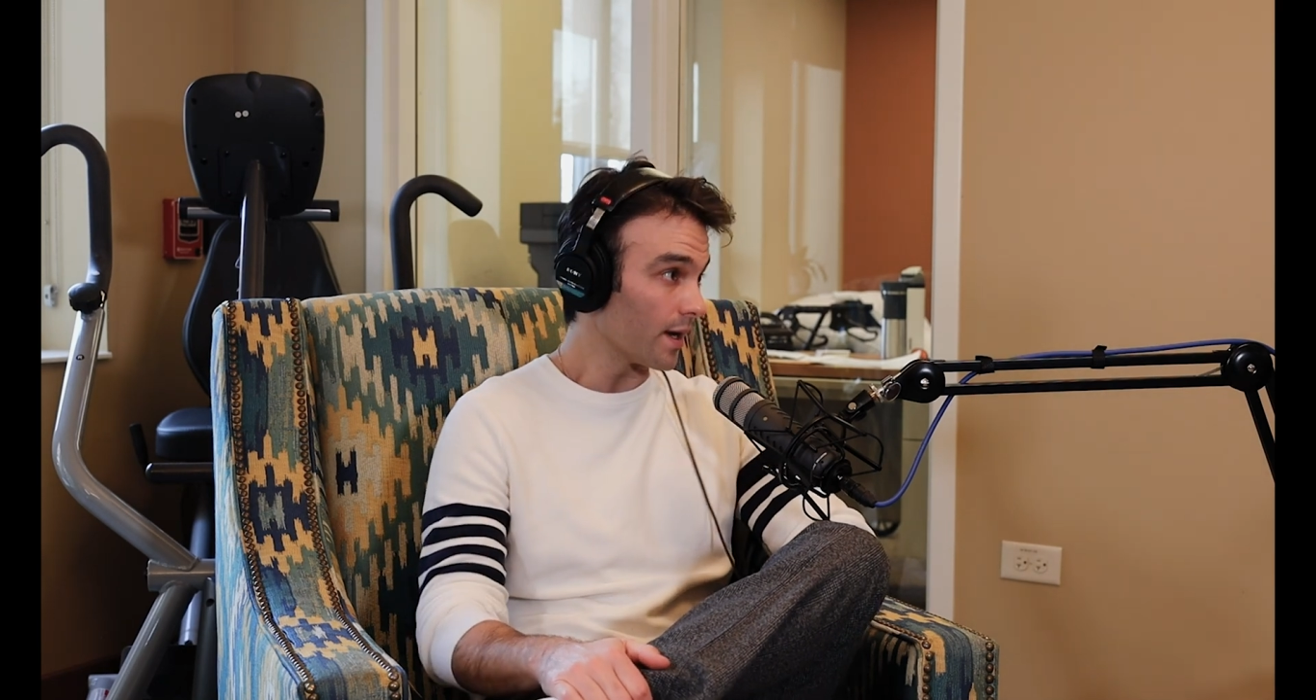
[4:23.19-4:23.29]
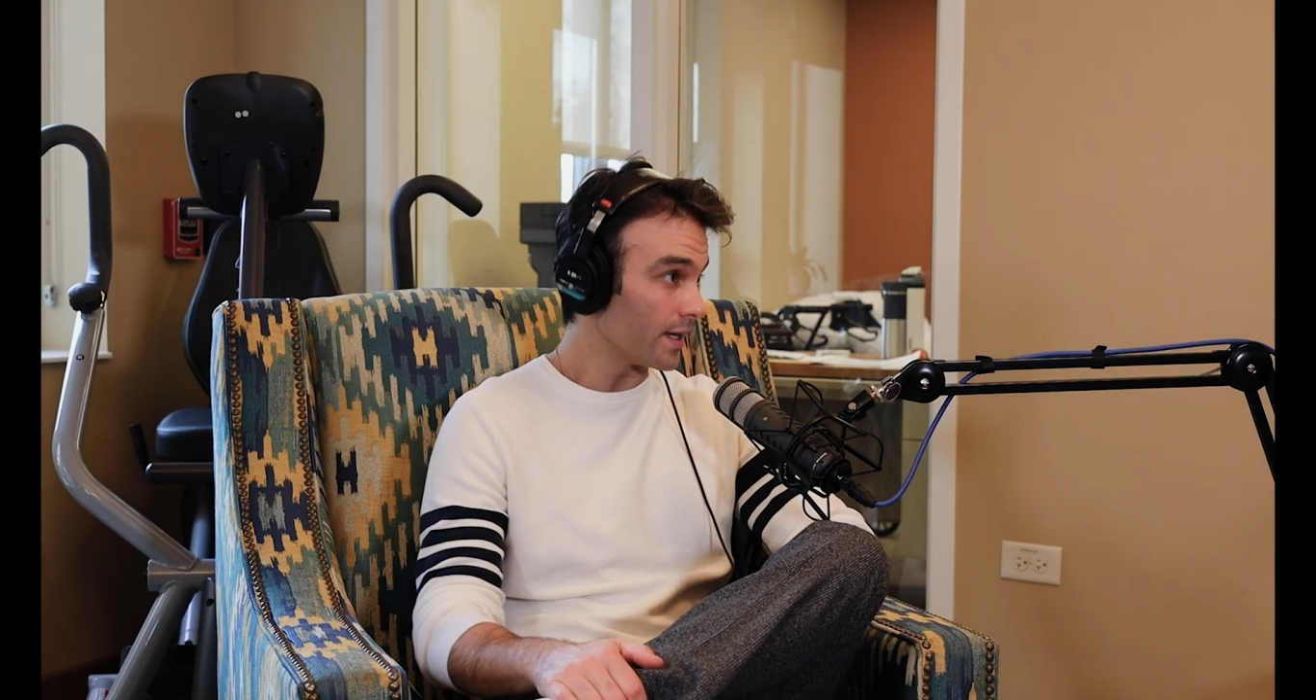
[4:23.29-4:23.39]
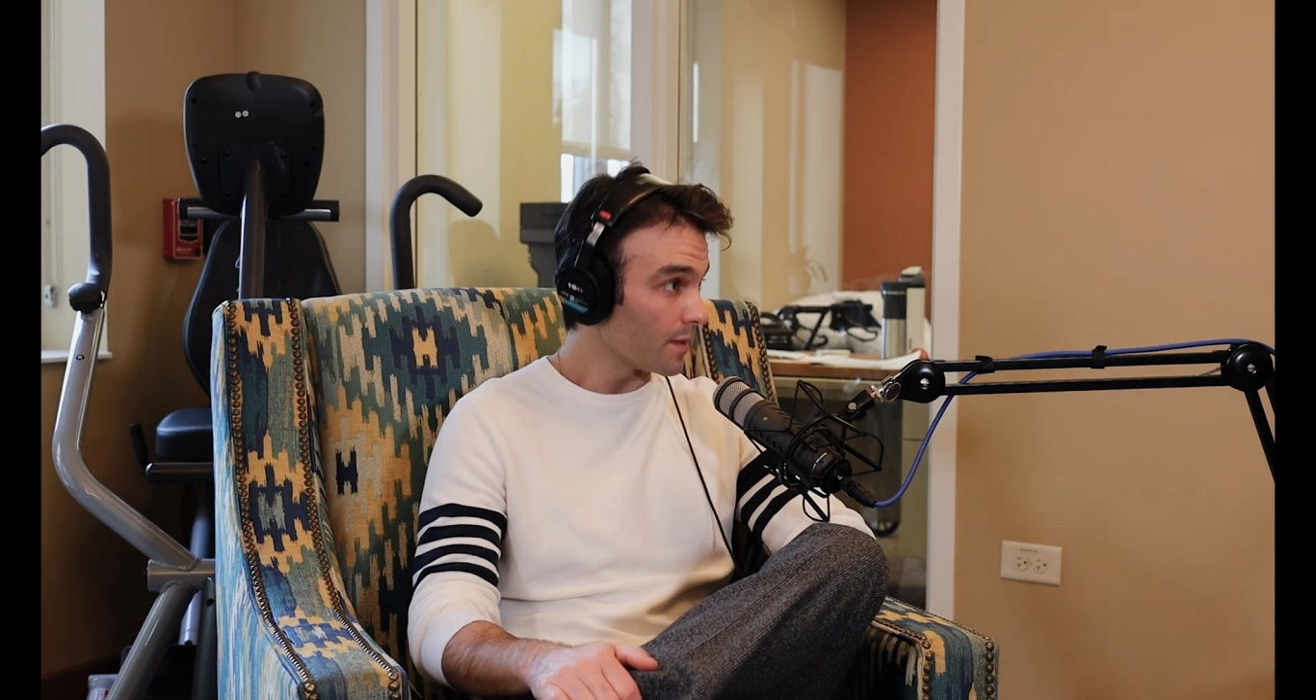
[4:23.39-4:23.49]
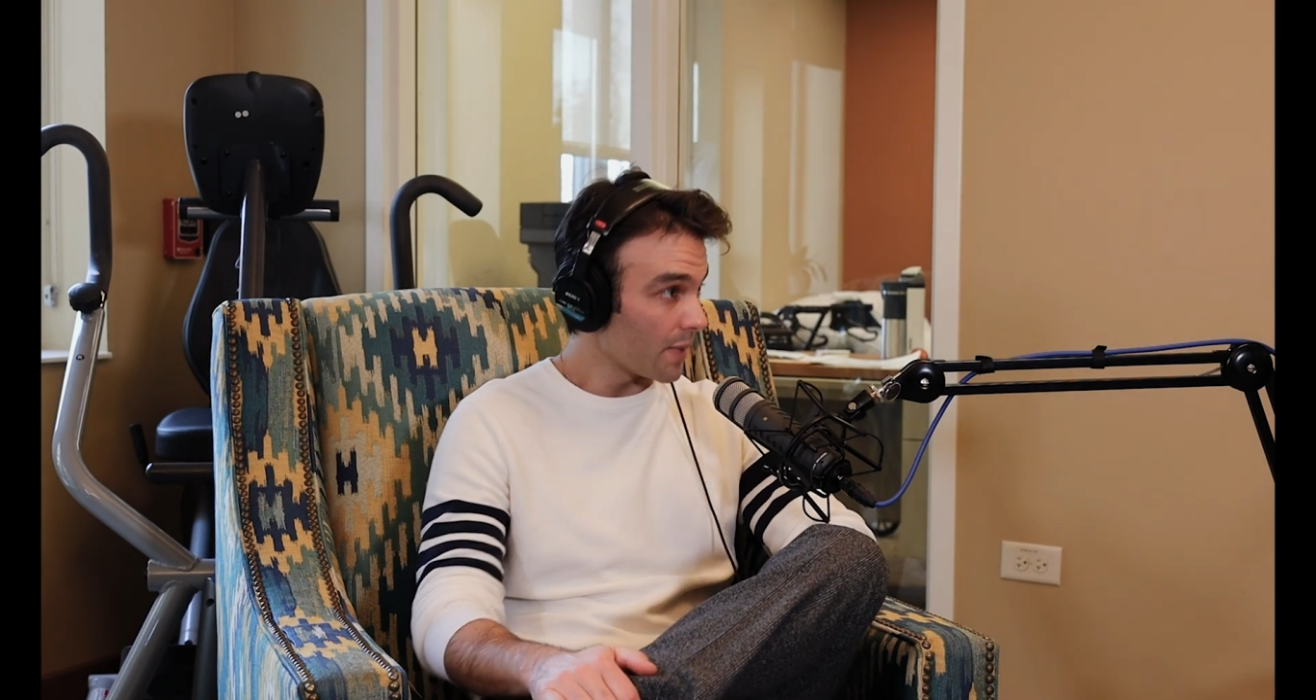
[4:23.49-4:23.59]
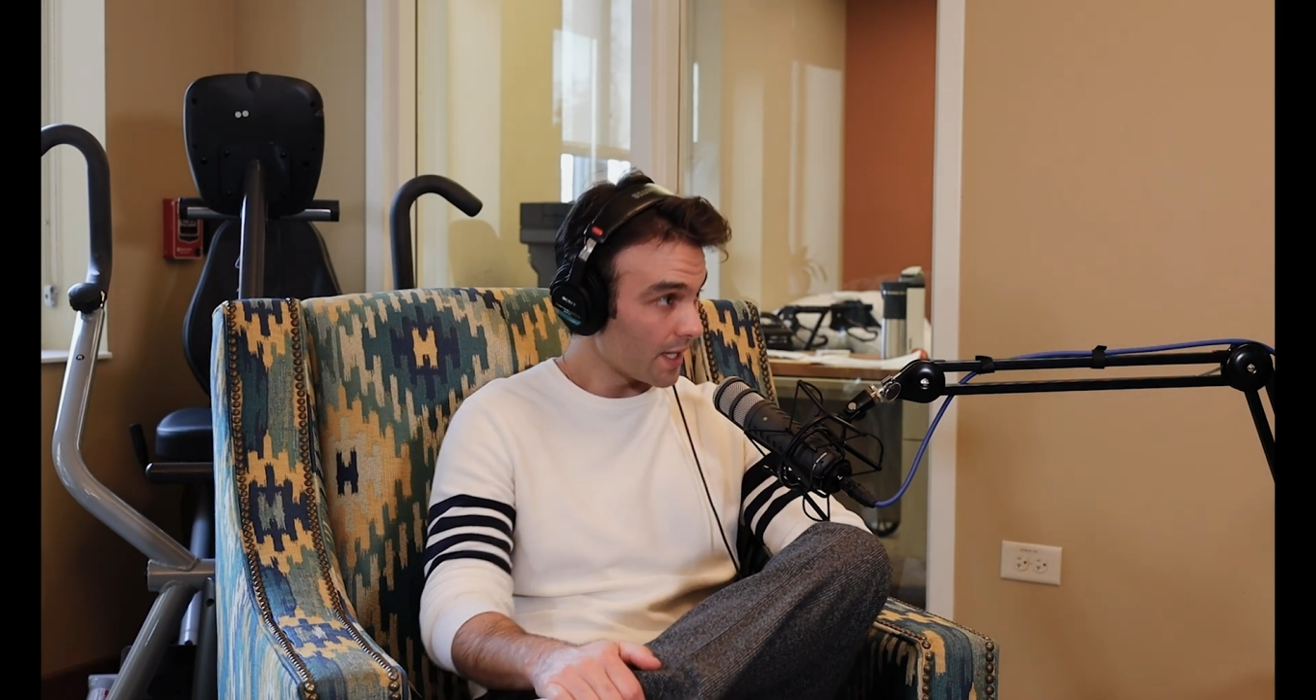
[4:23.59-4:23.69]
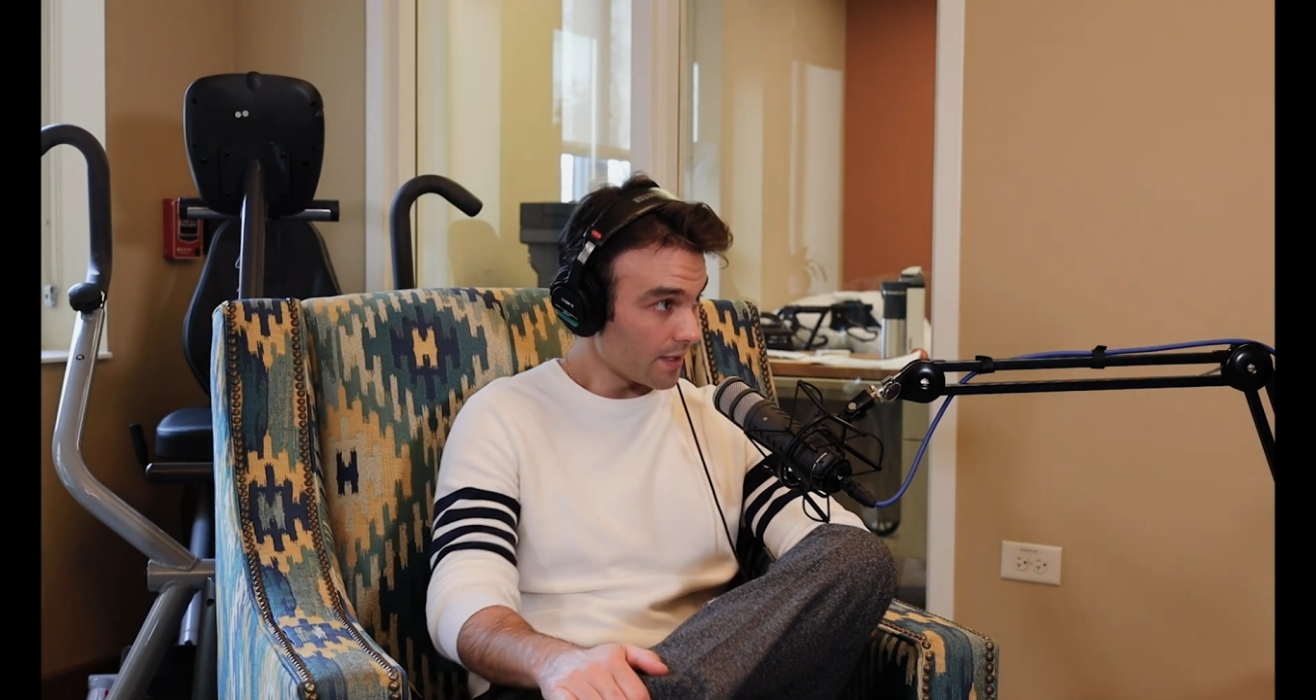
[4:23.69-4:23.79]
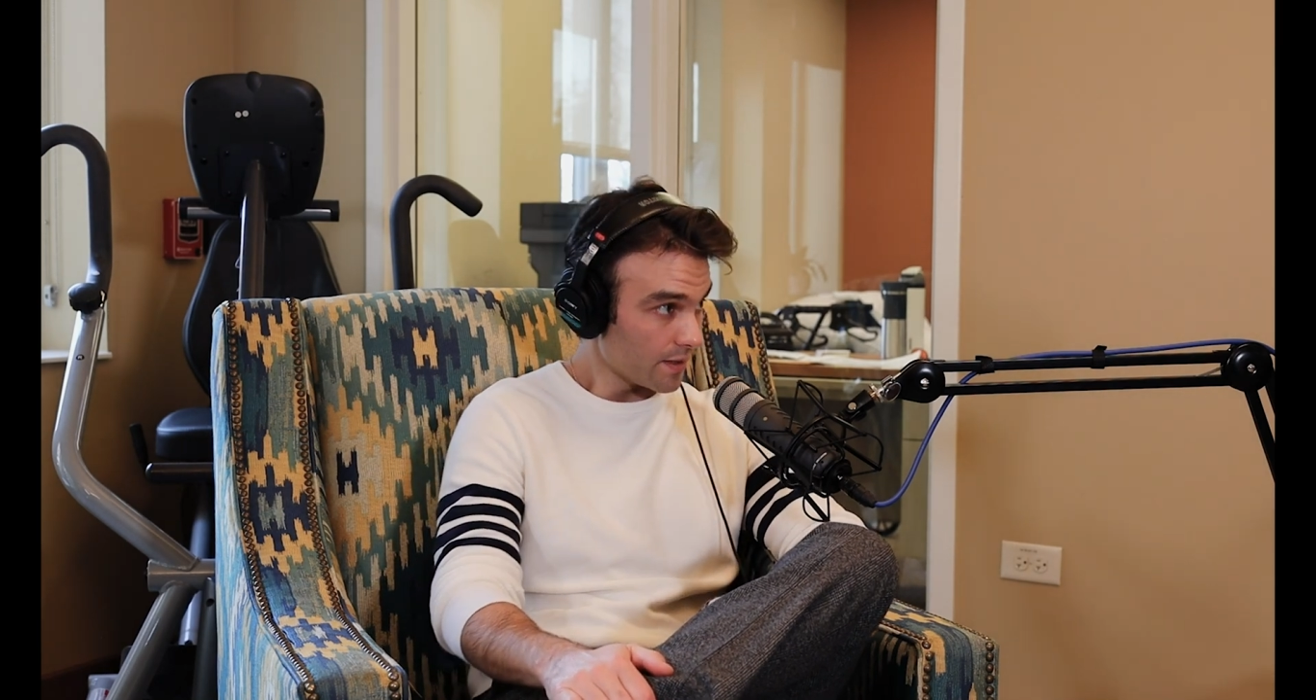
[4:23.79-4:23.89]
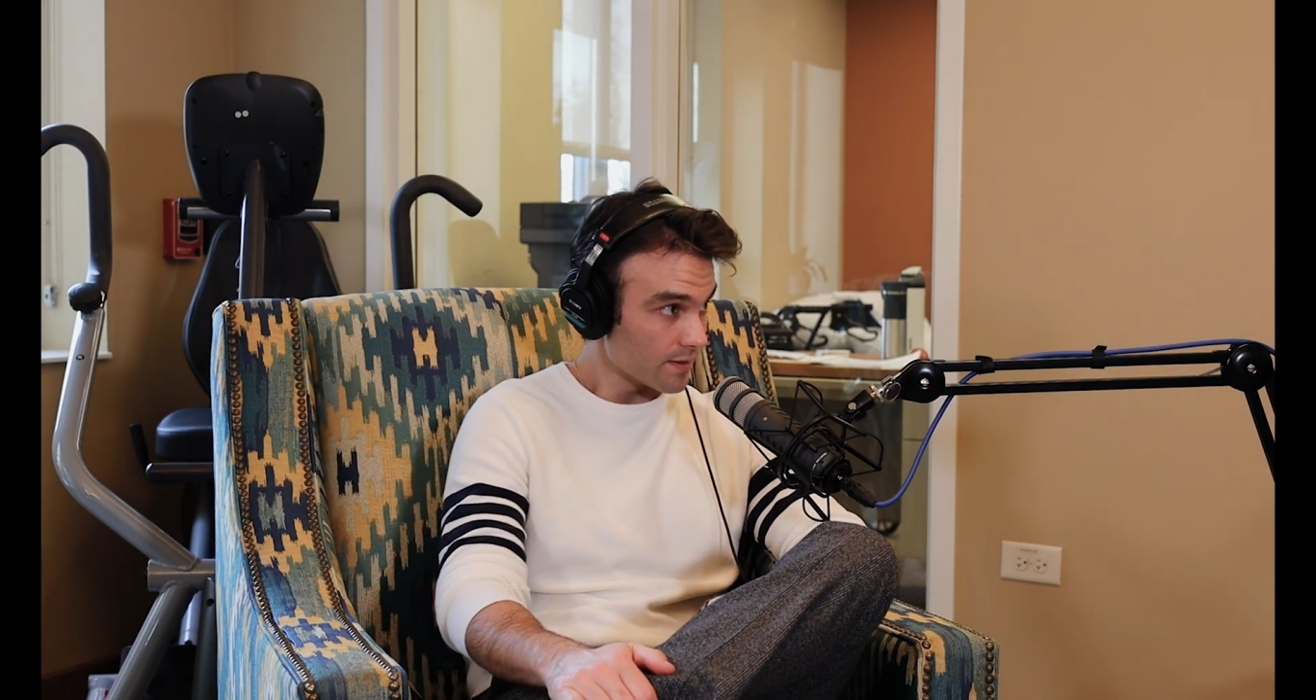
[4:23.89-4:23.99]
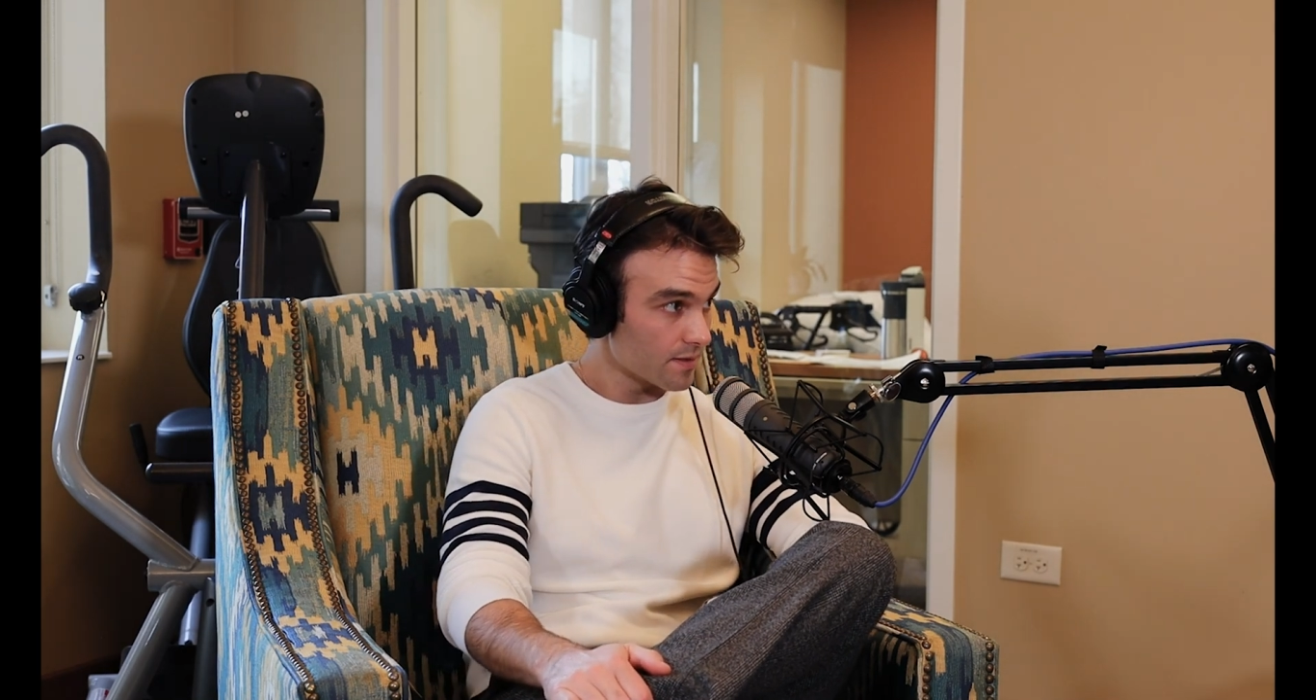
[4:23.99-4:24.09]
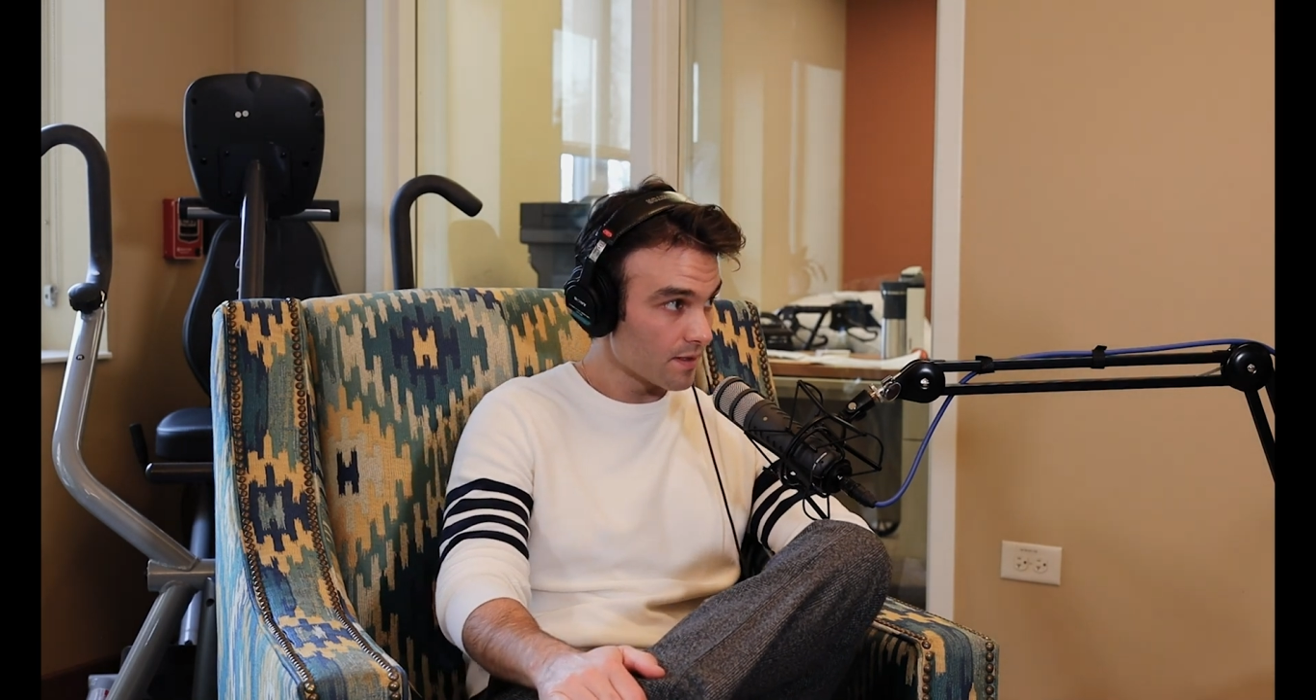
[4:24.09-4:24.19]

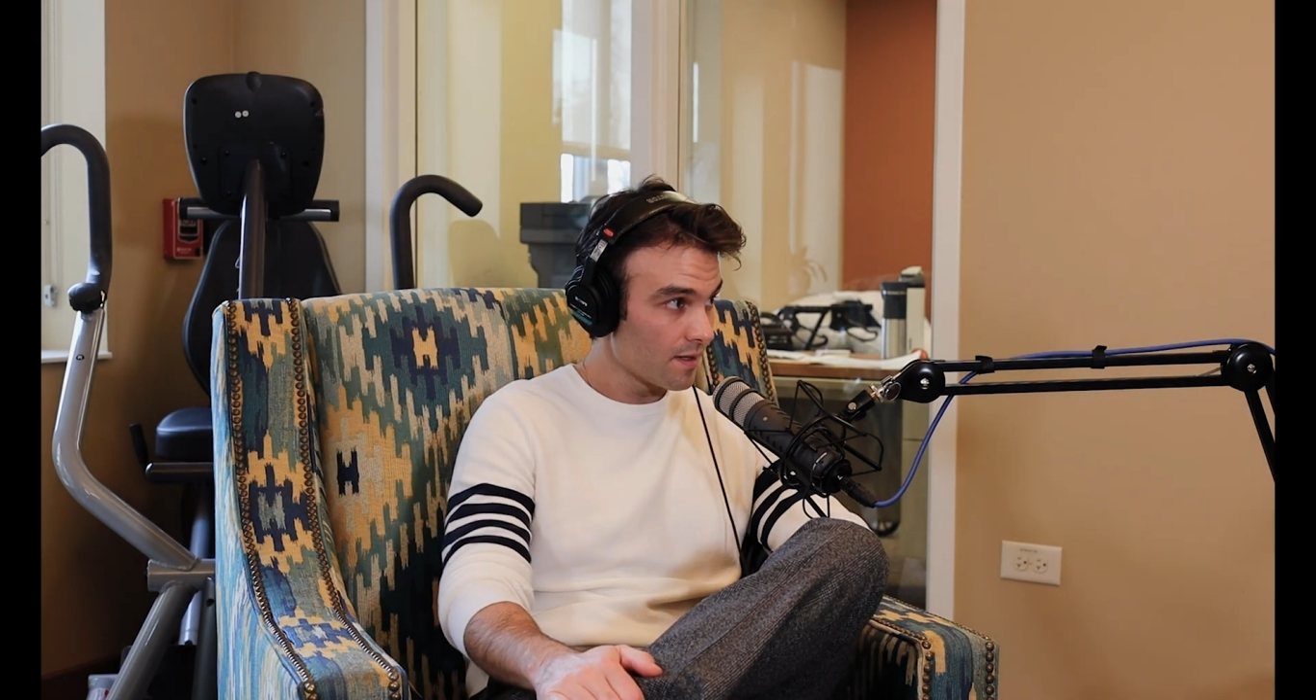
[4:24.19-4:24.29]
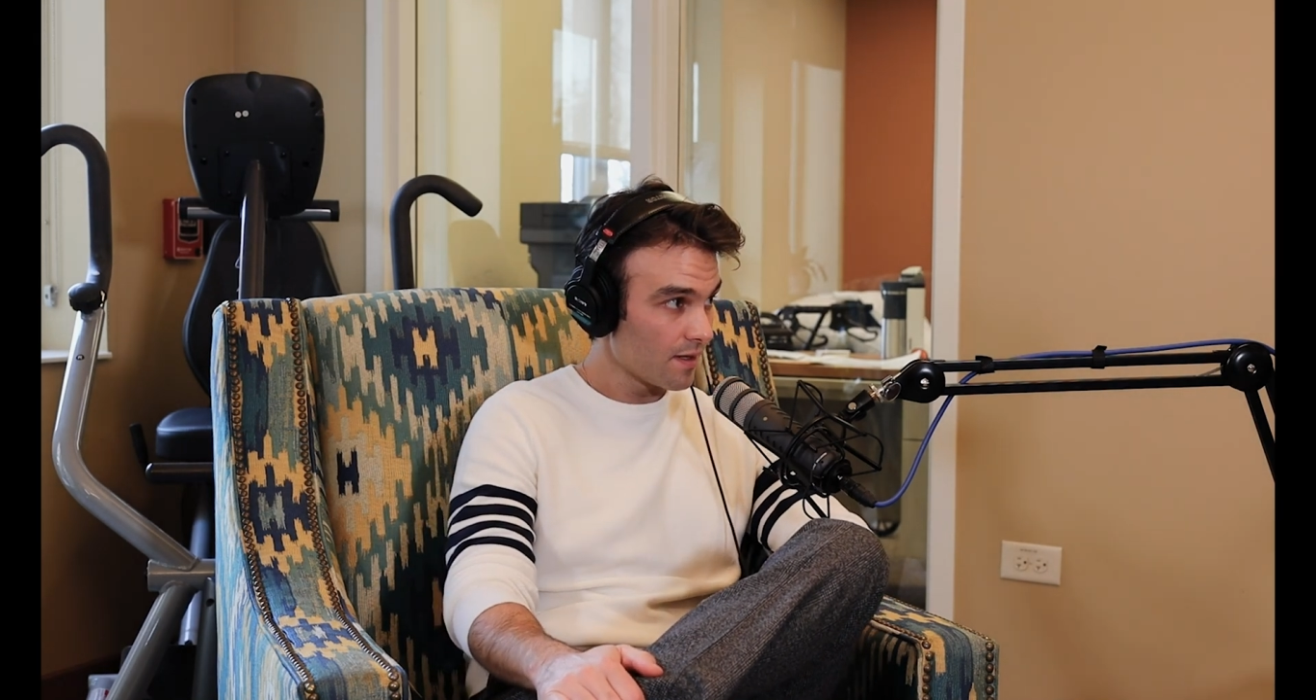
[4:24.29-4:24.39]
independence